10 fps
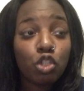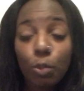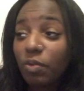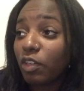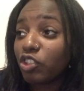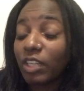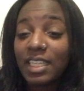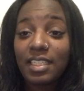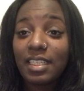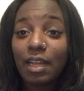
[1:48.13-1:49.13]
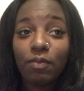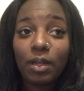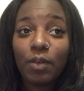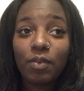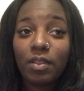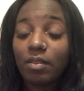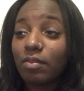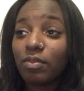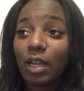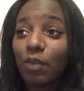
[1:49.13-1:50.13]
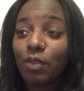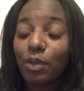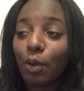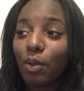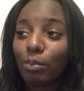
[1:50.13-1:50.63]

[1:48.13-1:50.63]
super frustrating to see that fly over the fly over the goal,